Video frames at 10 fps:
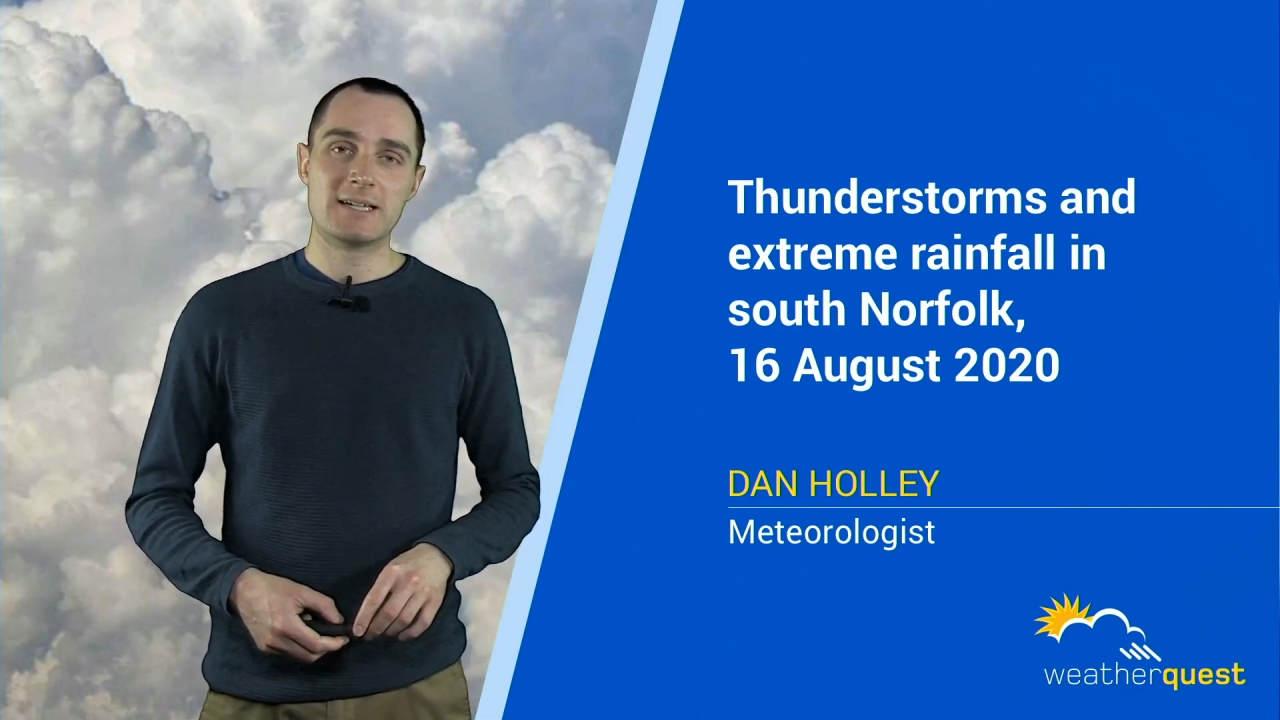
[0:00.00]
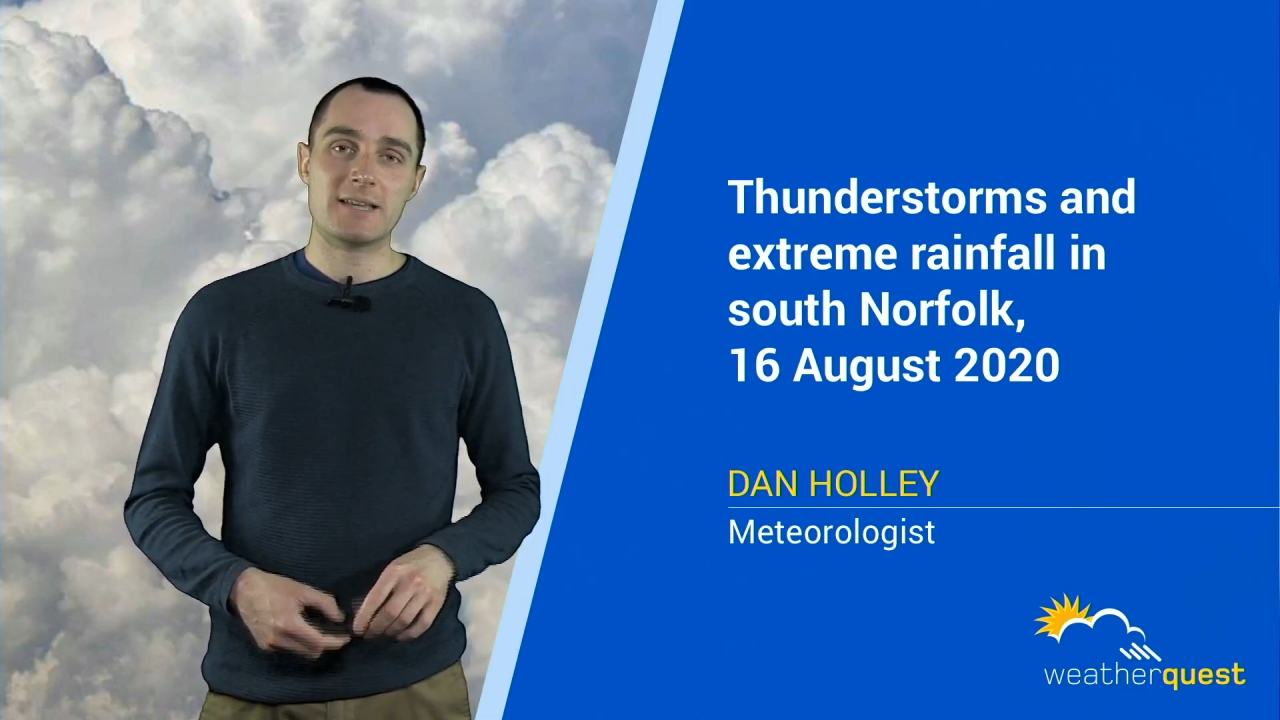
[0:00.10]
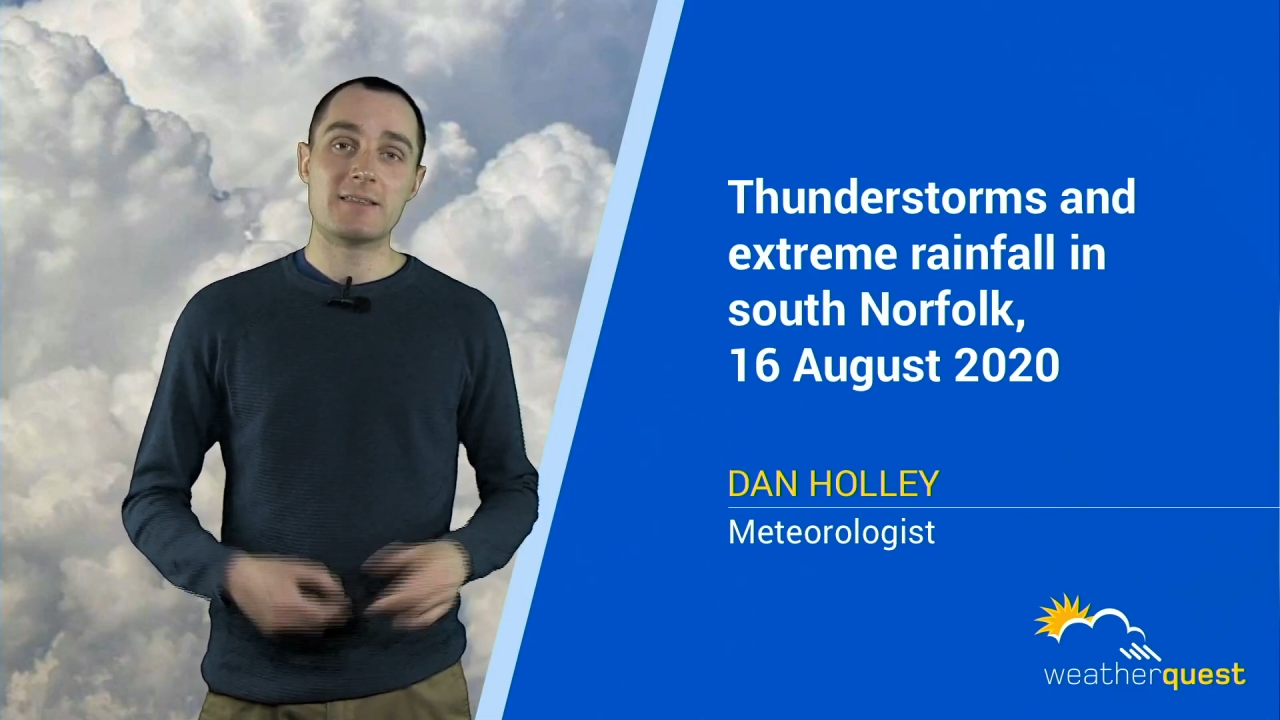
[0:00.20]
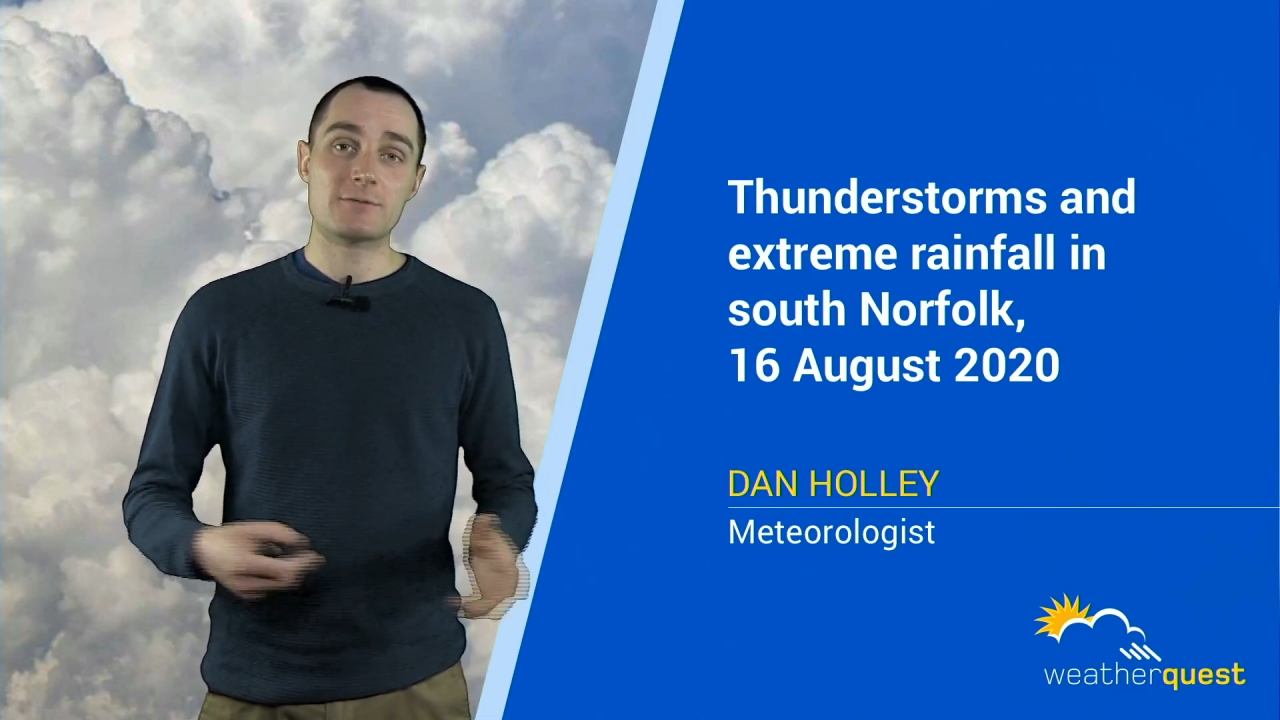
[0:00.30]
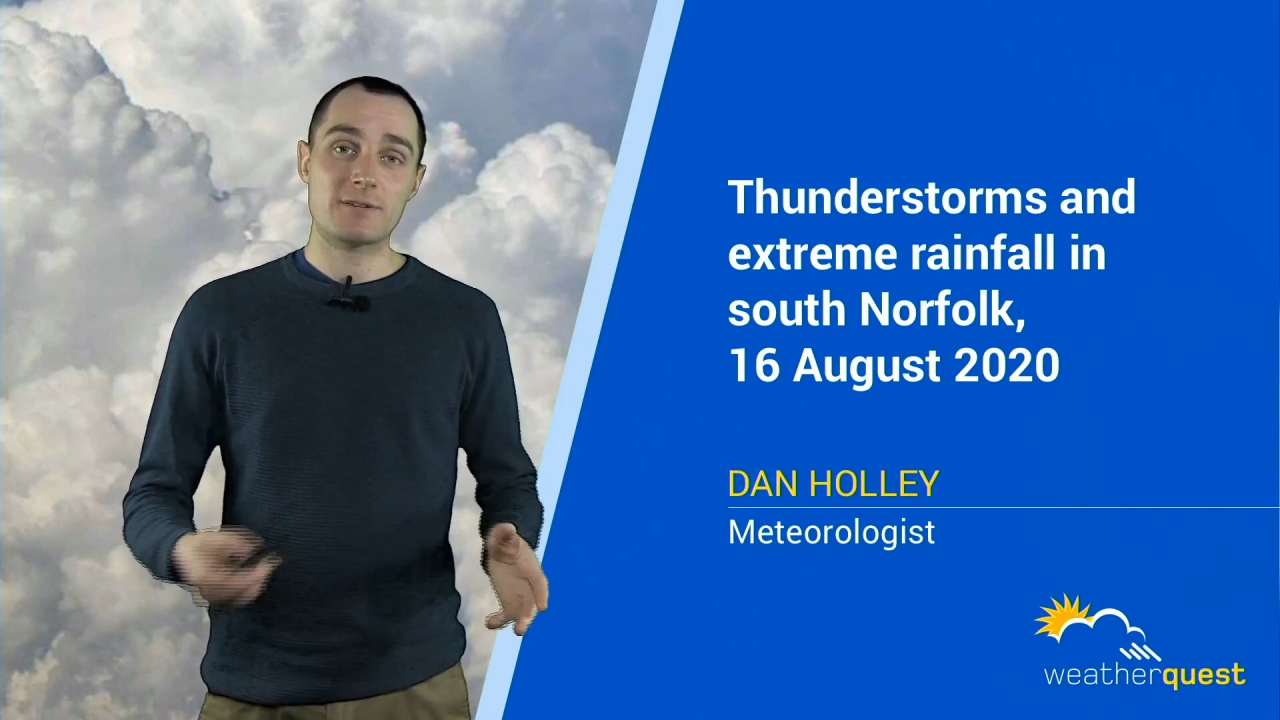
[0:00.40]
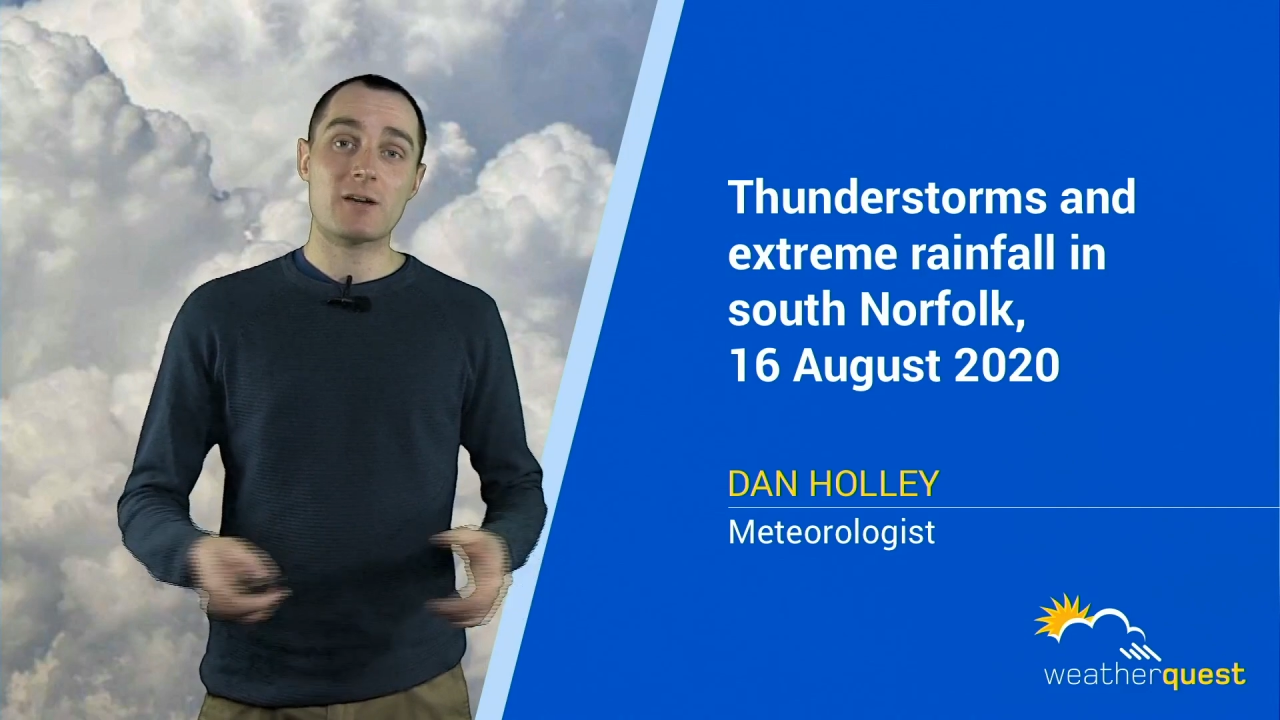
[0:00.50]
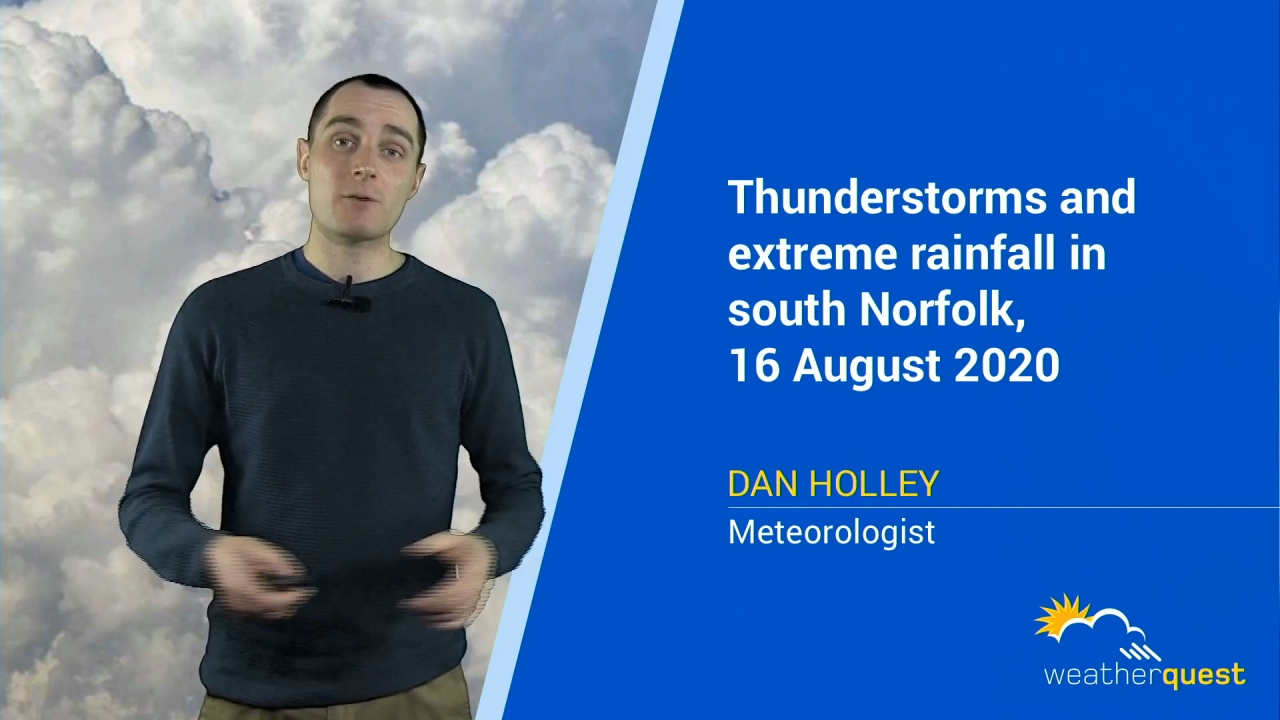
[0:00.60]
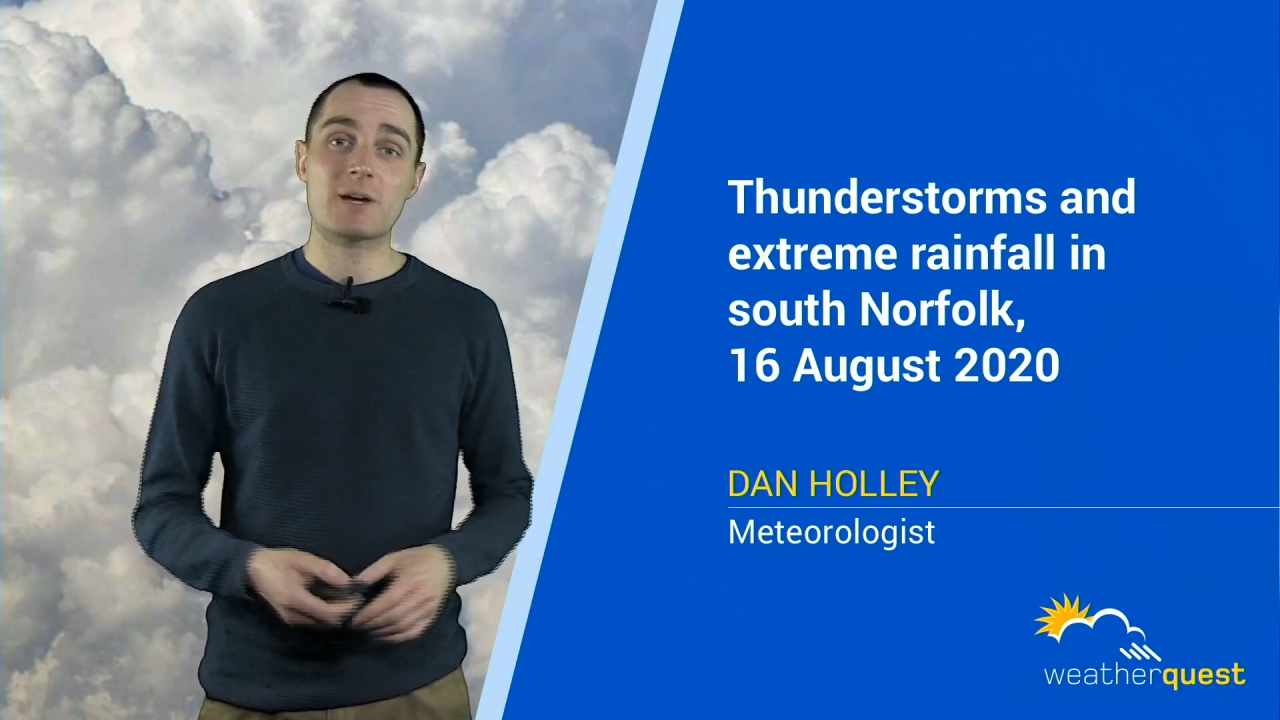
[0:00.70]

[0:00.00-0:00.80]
In this video,